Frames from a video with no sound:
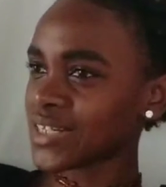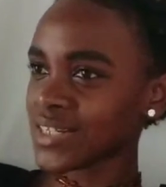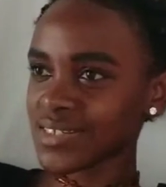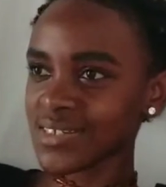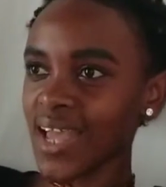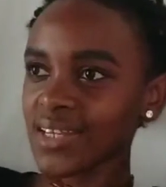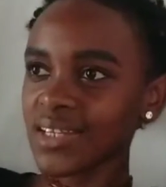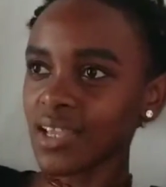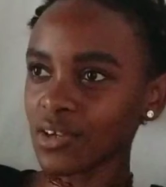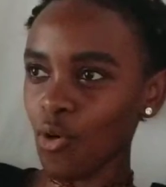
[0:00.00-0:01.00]

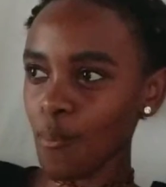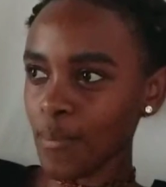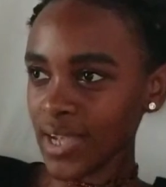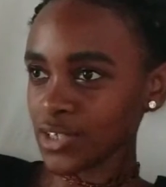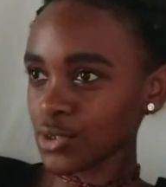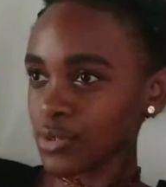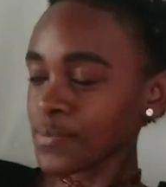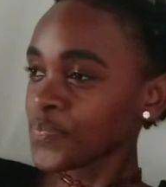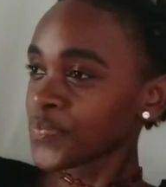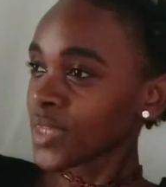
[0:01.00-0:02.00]
understanding and compassion